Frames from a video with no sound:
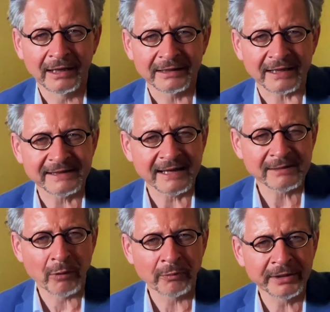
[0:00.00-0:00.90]
Does this
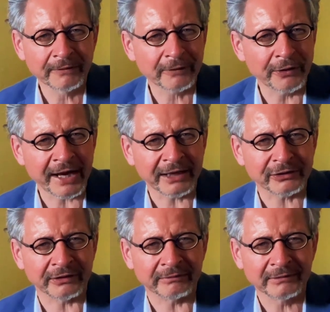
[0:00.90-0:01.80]
moment of
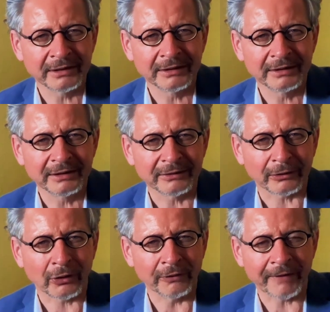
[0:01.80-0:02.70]
connection
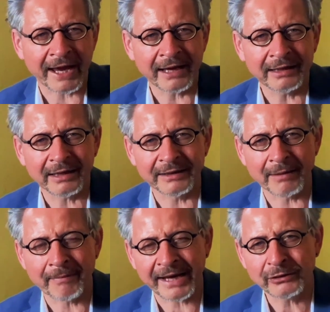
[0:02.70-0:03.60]
not convey a
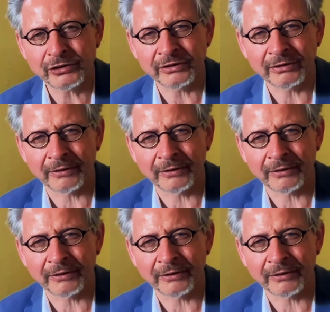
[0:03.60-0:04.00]
dimension